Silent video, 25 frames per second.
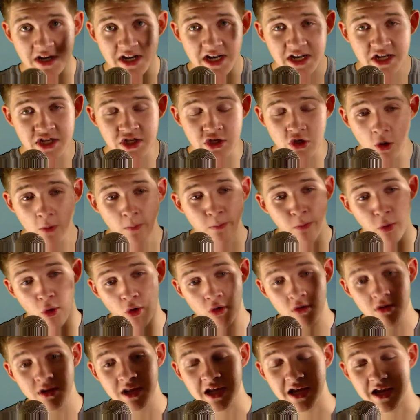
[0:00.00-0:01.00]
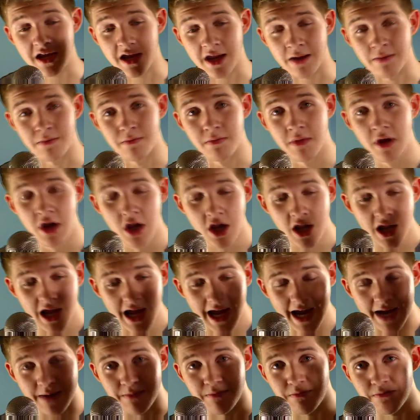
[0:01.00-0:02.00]
did so poorly and
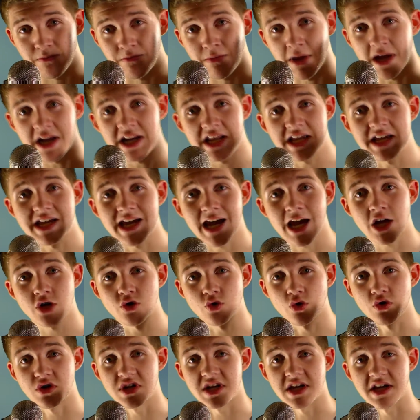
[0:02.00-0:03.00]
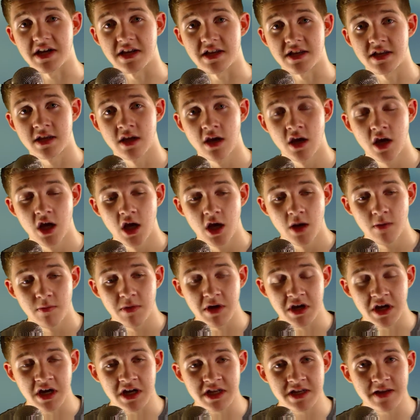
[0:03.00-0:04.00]
had many casualties
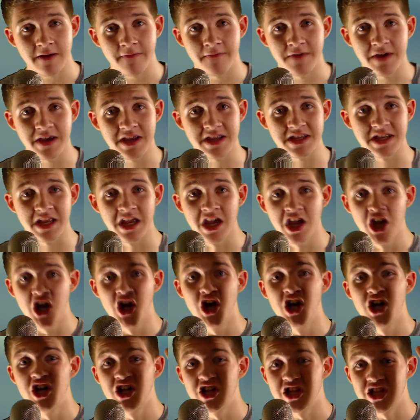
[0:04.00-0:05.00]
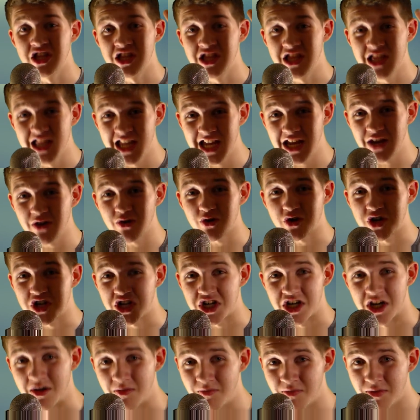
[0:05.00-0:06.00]
because of his
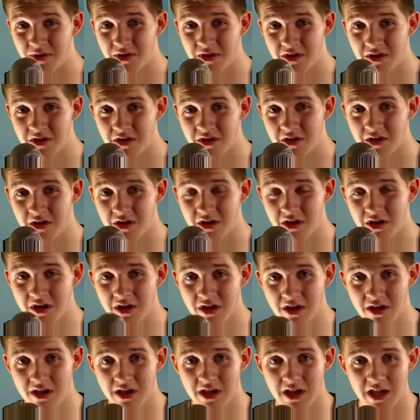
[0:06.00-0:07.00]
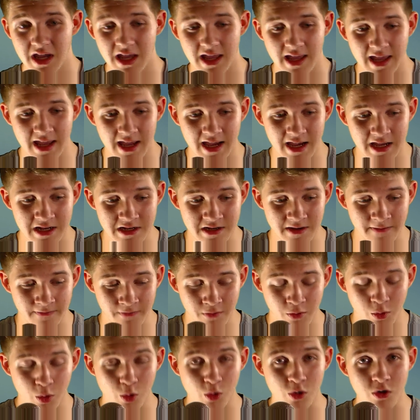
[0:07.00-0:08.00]
leadership. And of
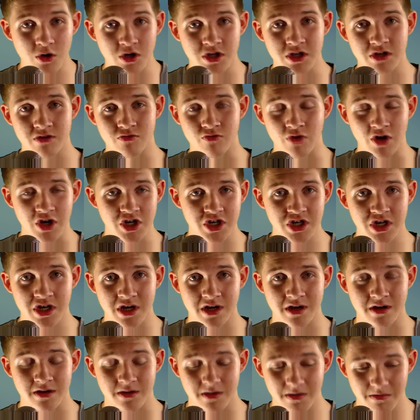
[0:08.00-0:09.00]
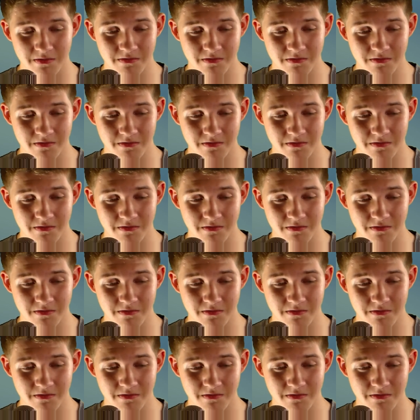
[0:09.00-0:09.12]
course, Russia